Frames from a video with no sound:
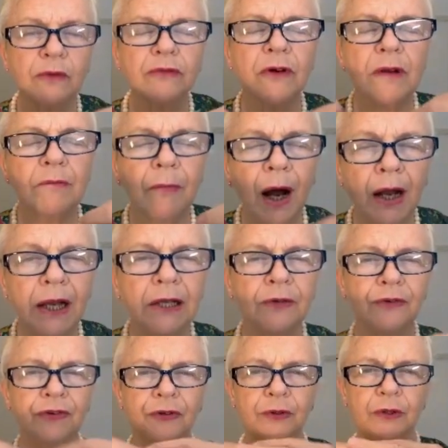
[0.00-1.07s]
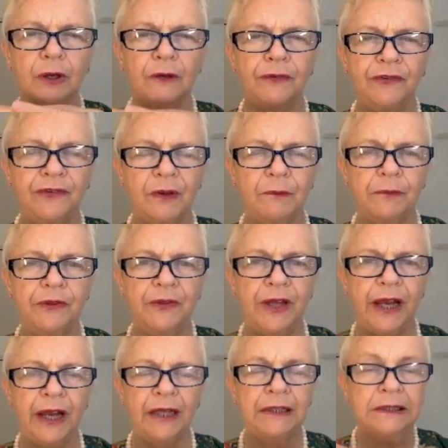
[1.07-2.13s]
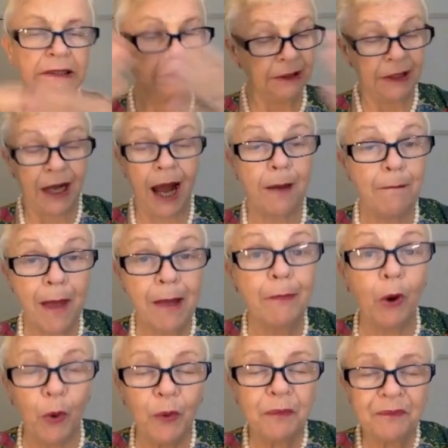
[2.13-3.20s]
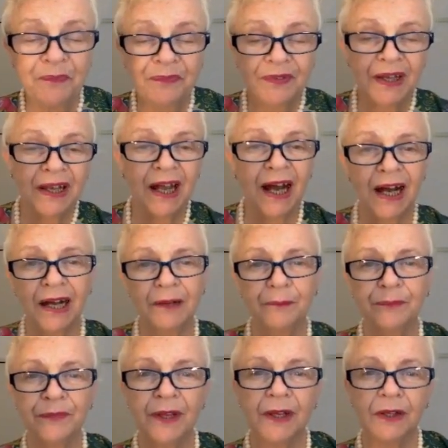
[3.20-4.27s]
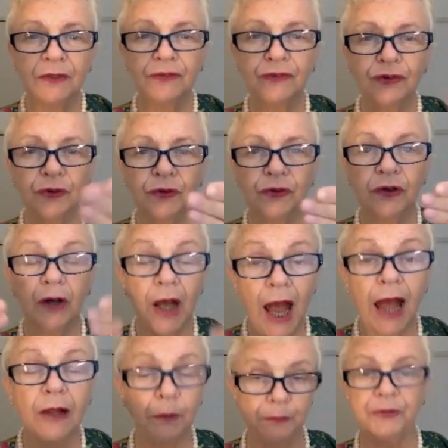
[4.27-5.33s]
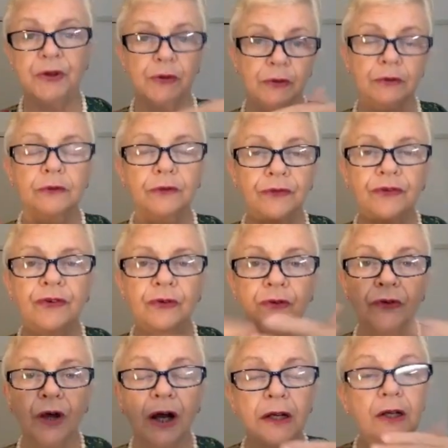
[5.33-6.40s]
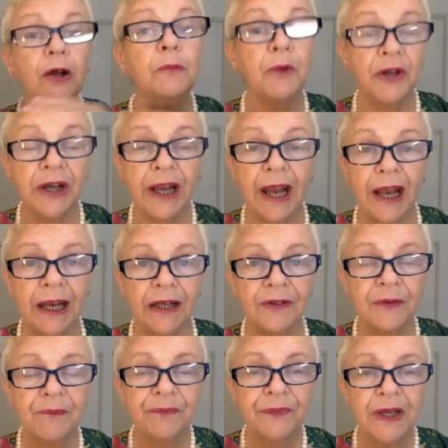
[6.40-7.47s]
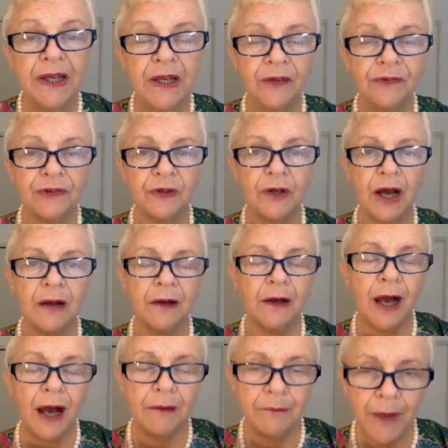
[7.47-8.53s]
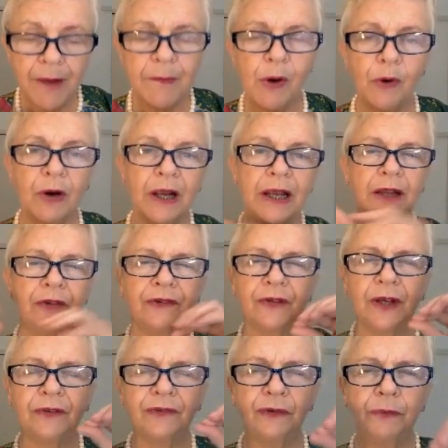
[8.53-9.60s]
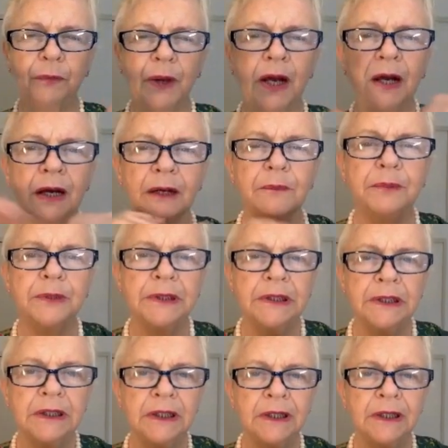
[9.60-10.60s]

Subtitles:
that will remind you of something, a memo, to help you to communicate. So a memo is a superb